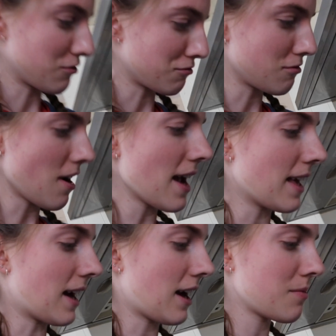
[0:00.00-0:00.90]

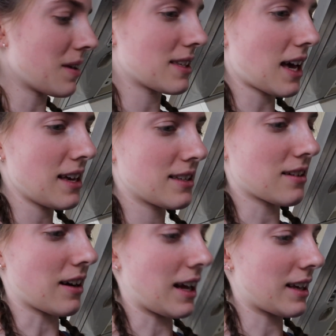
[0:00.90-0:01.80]
Great. I hope they taste
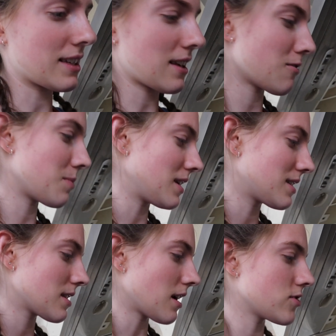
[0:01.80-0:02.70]
great, because that would be
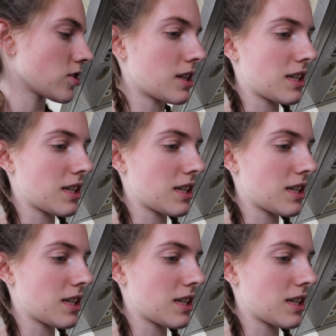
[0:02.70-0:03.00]
such a